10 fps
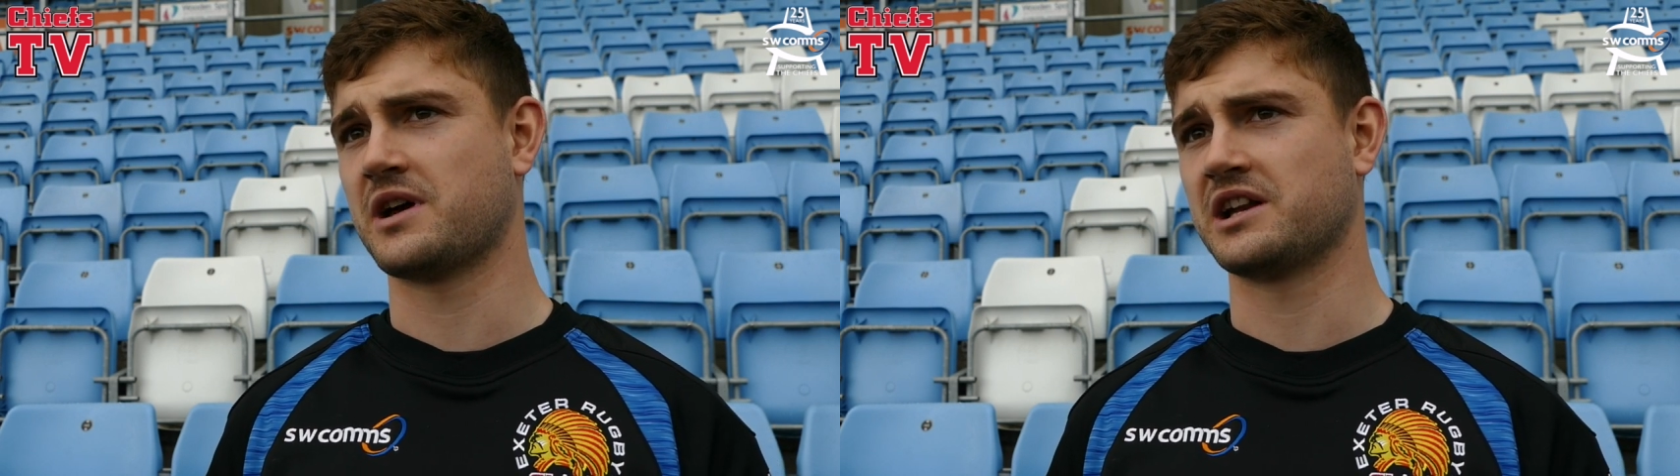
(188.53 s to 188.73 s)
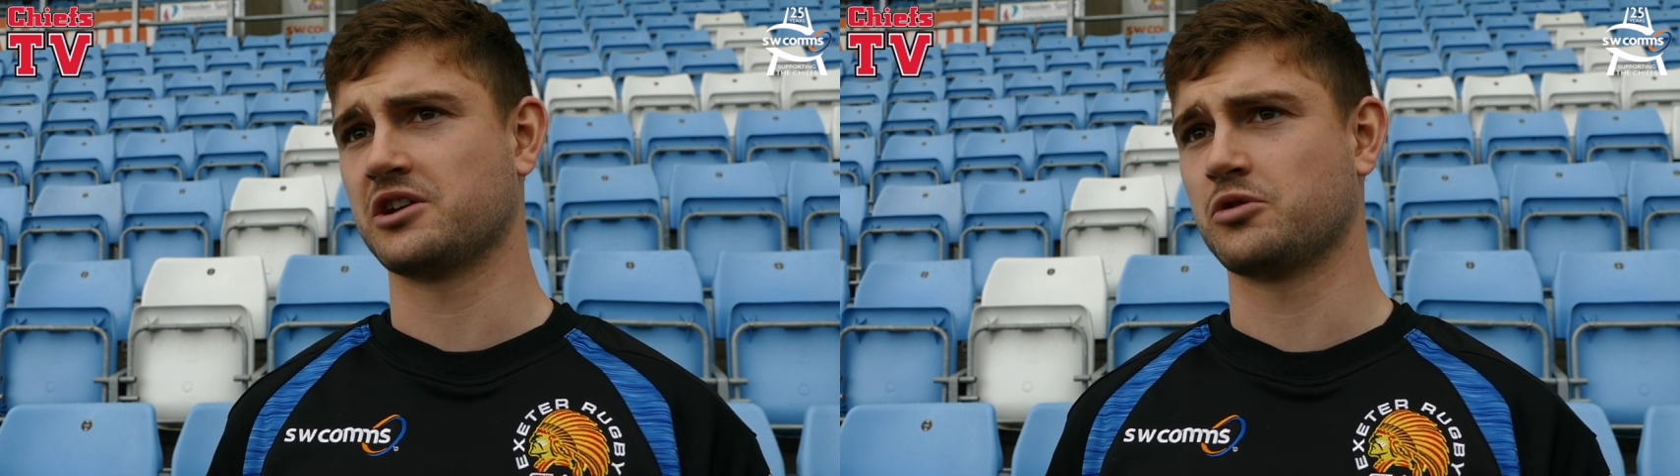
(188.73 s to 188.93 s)

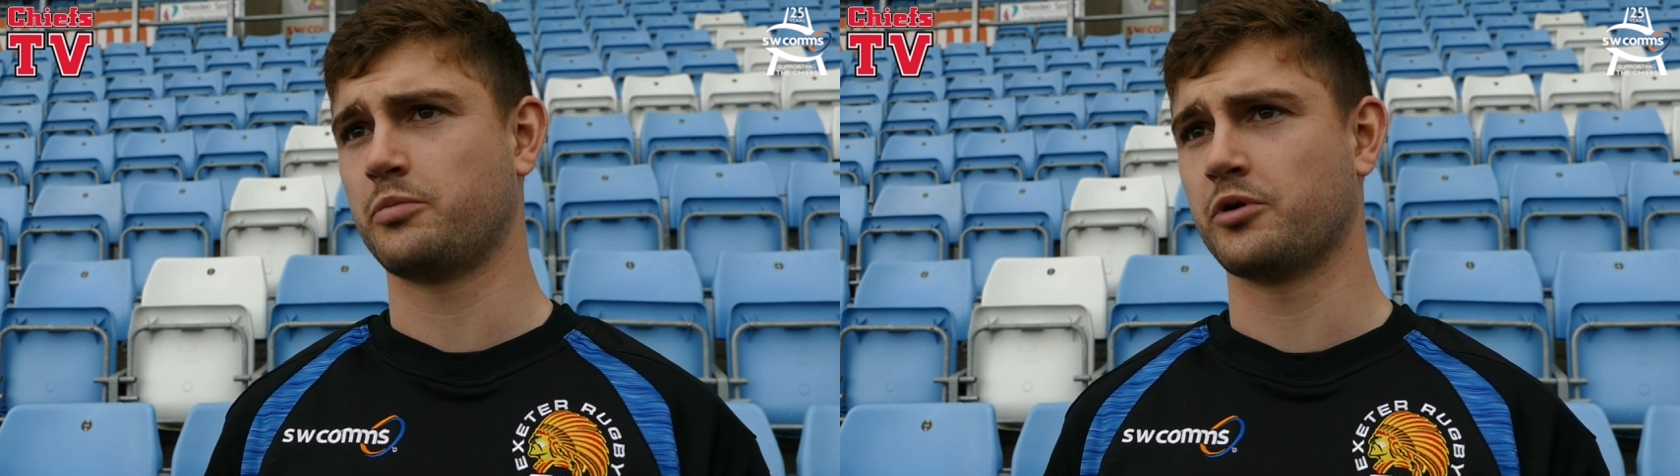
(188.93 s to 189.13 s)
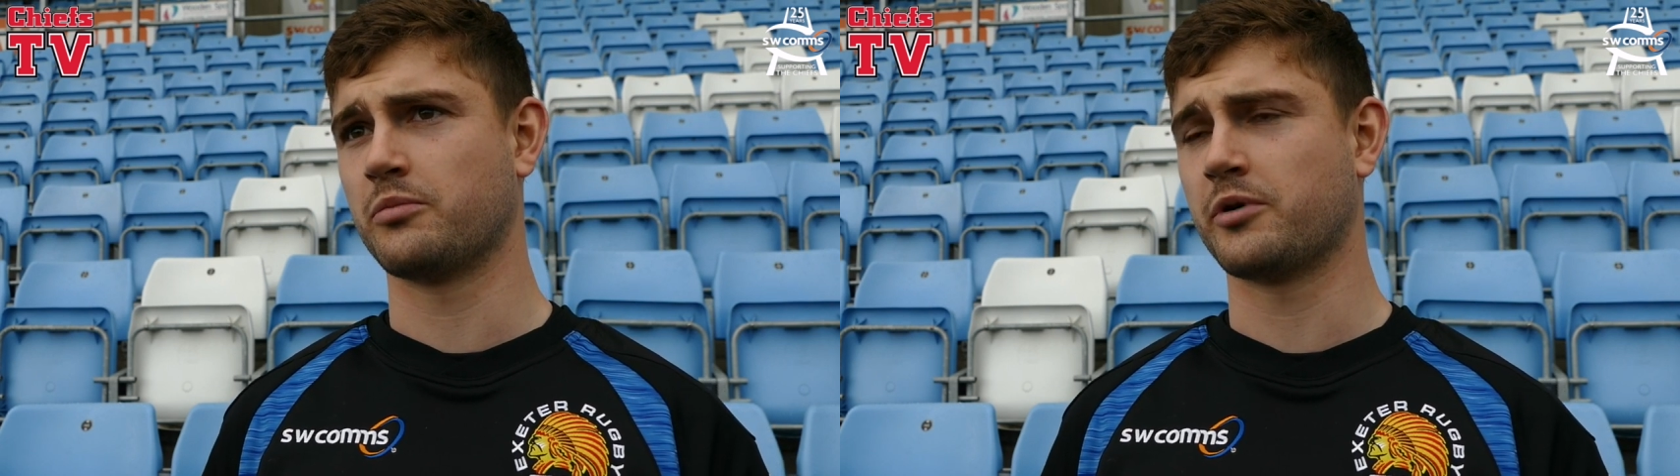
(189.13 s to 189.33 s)
and he'll
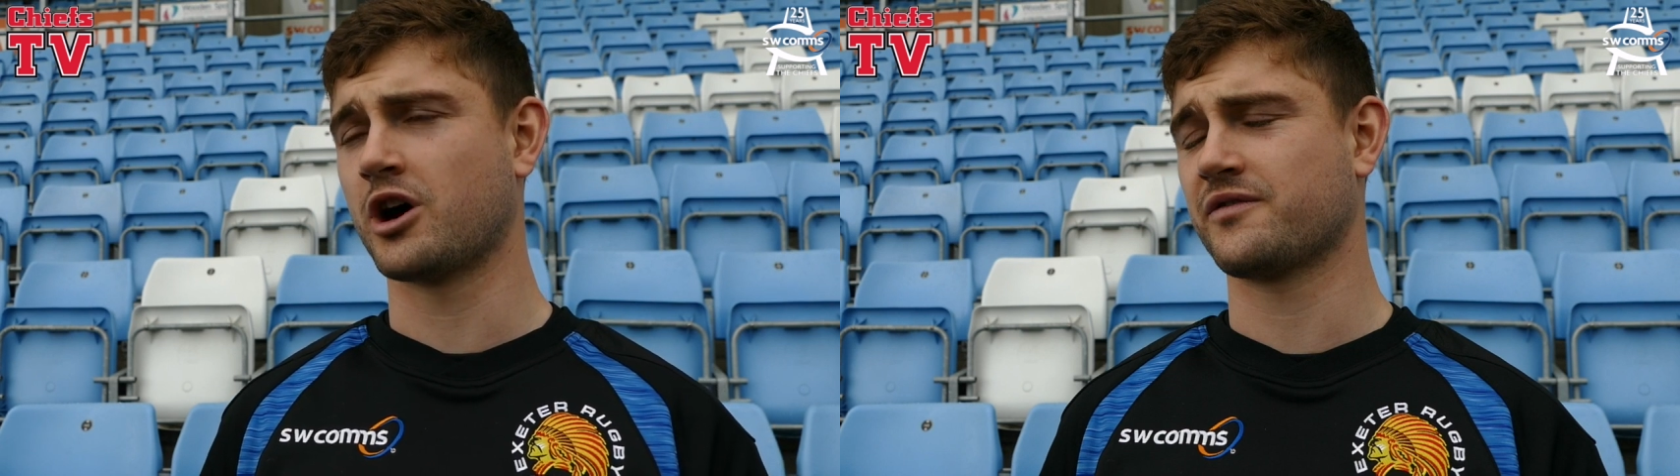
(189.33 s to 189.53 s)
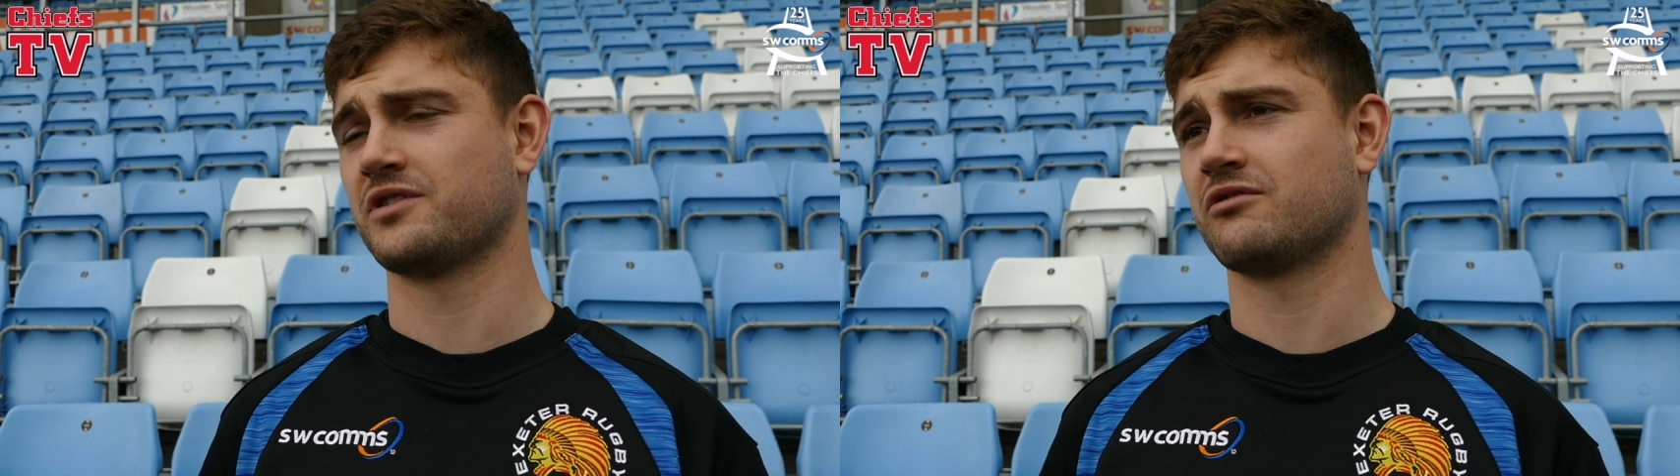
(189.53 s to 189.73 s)
put
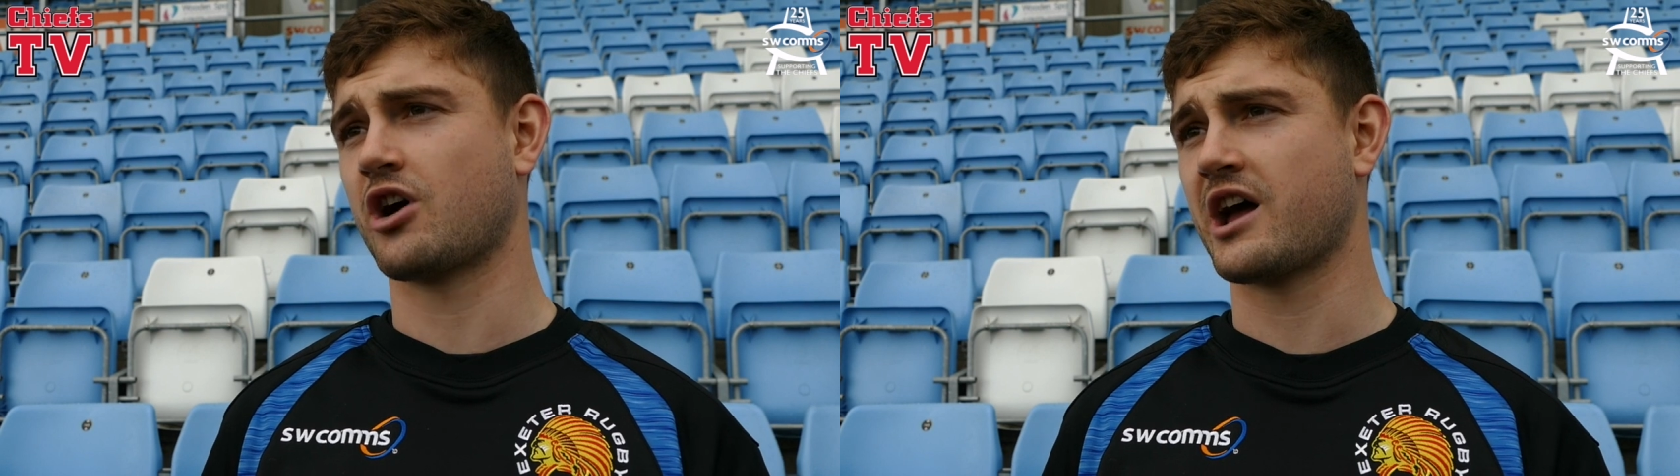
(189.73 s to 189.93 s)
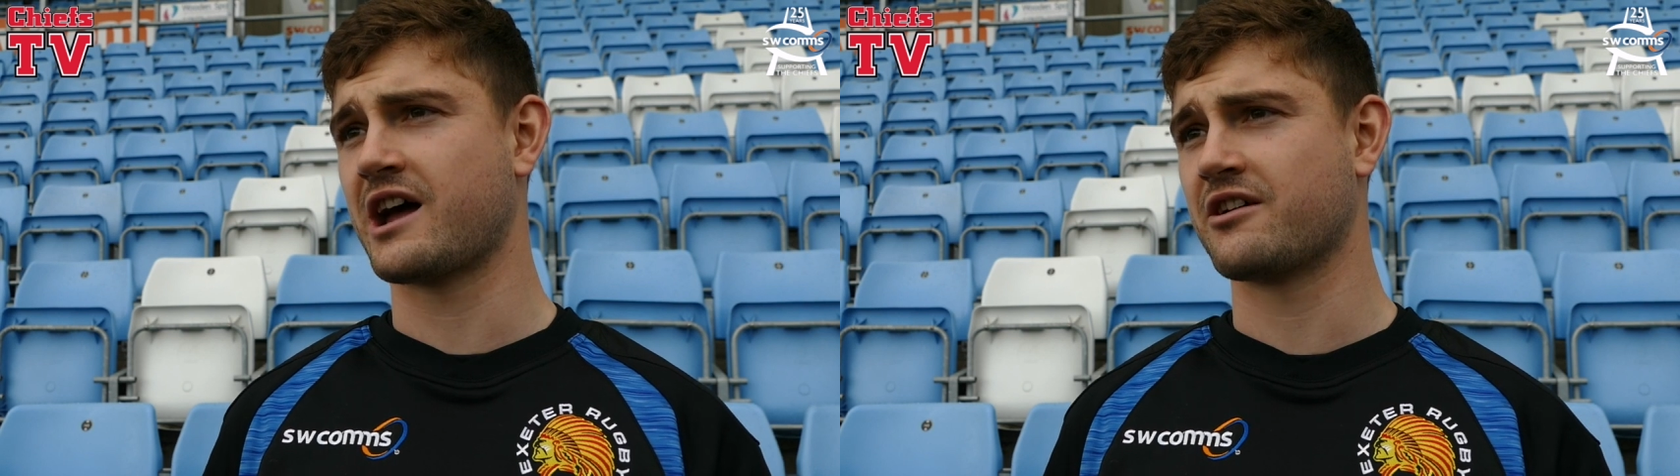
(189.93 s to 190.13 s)
Bath in the
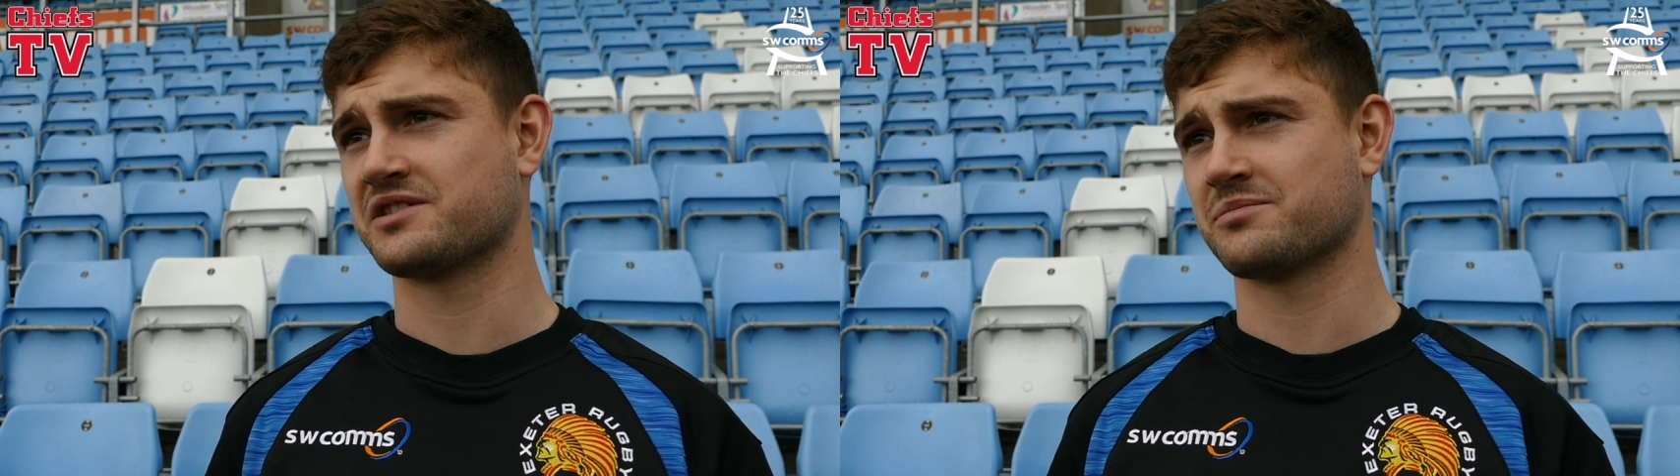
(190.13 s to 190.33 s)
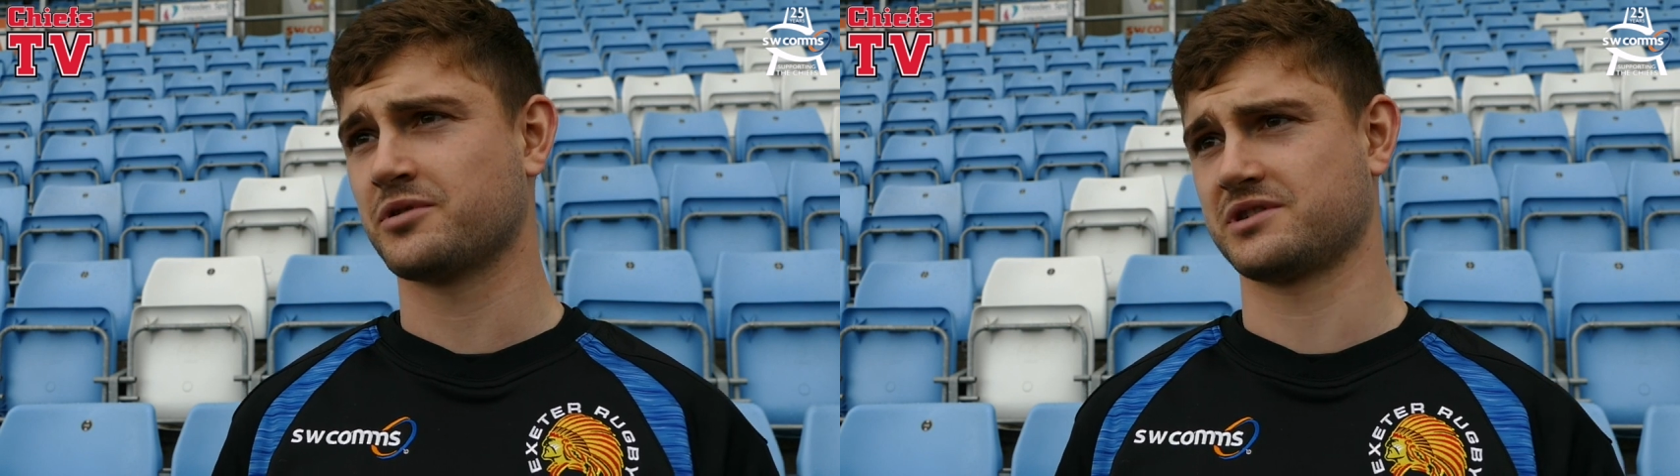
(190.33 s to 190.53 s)
right
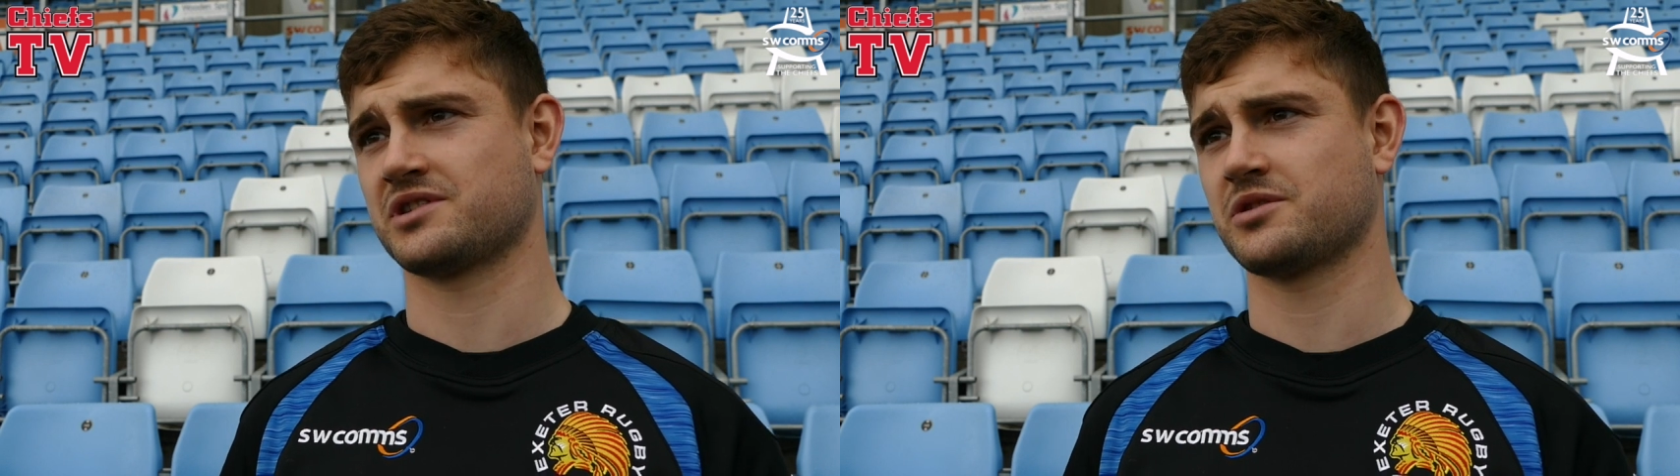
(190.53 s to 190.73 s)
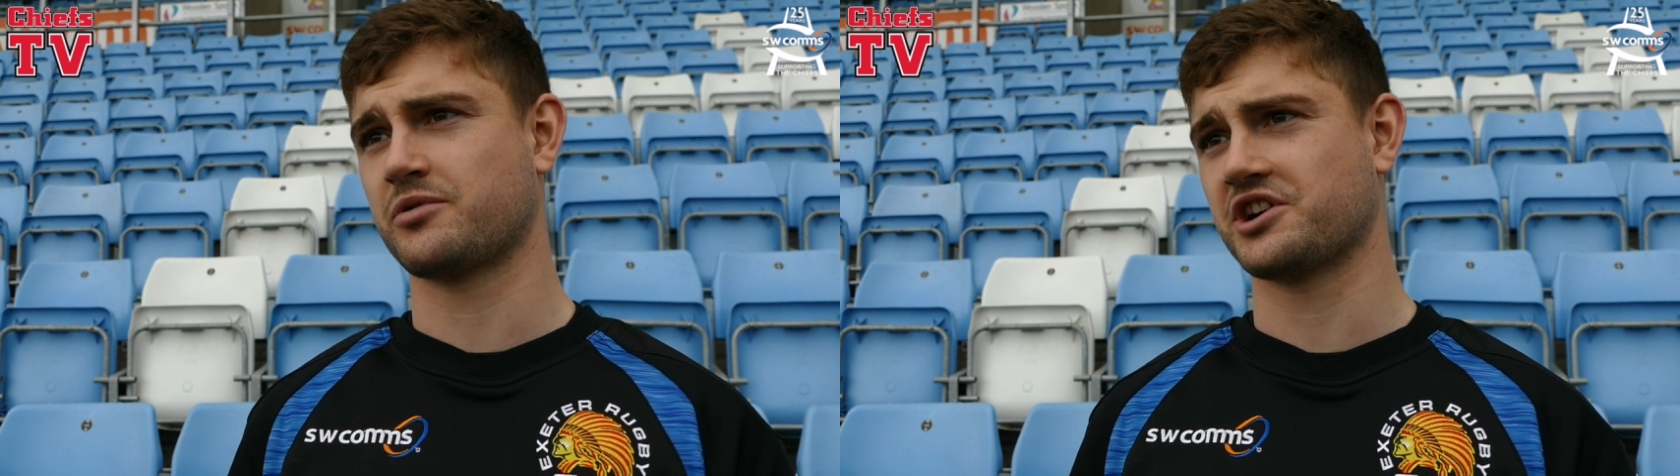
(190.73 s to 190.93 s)
areas and put us
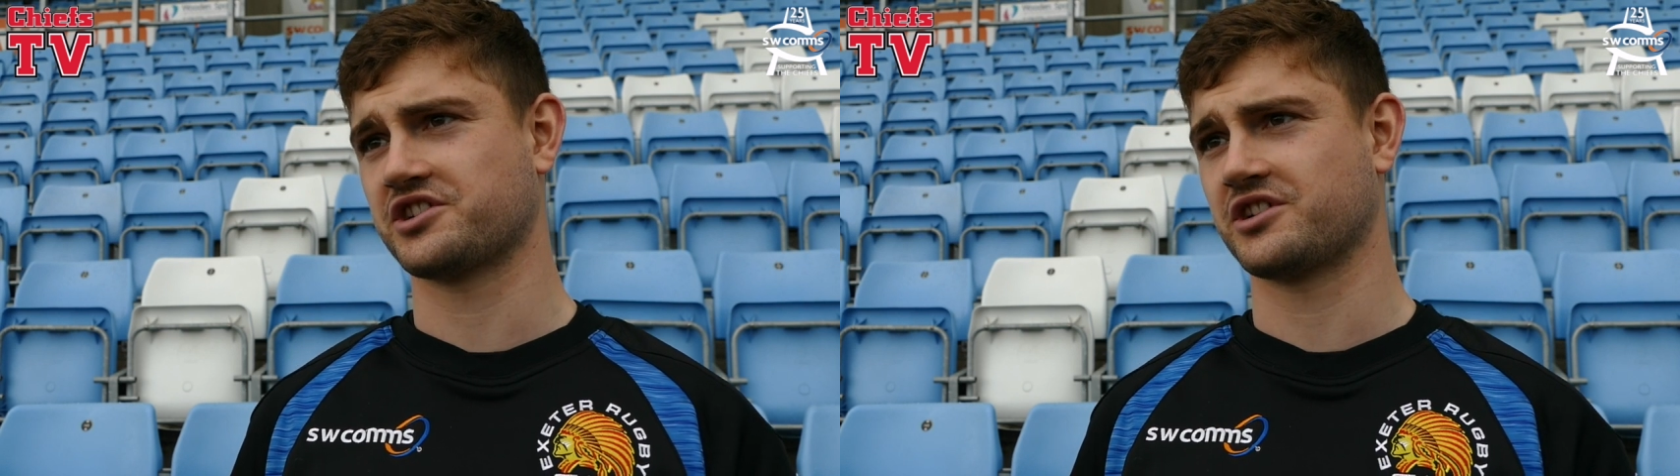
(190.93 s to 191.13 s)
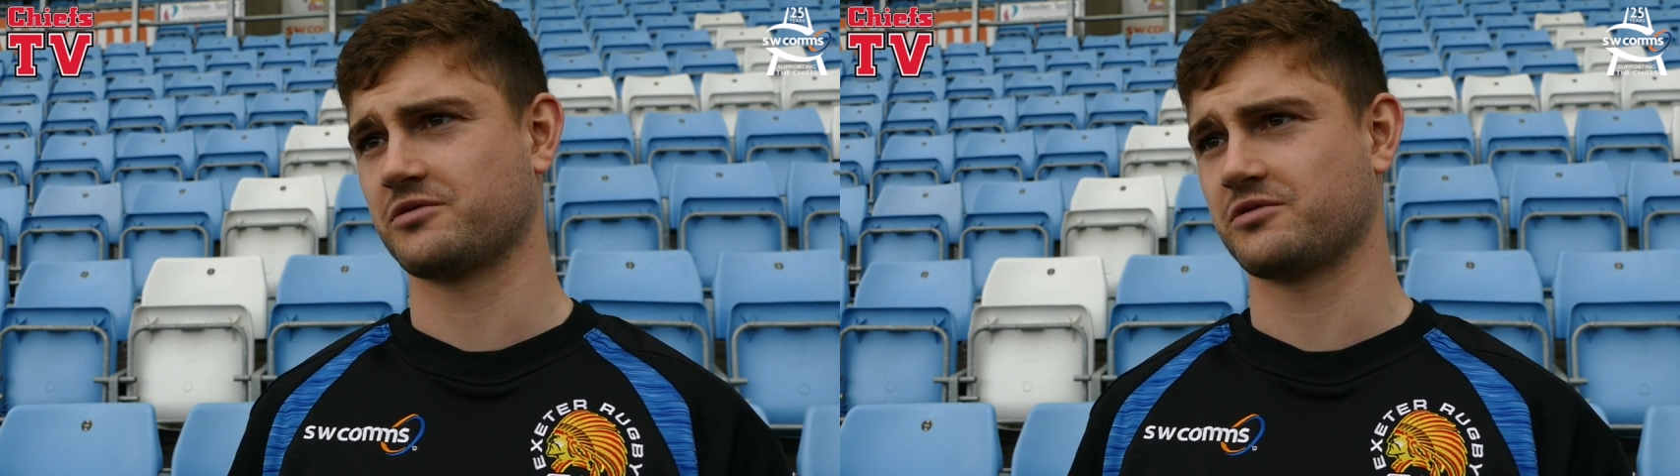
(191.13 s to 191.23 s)
under pressure,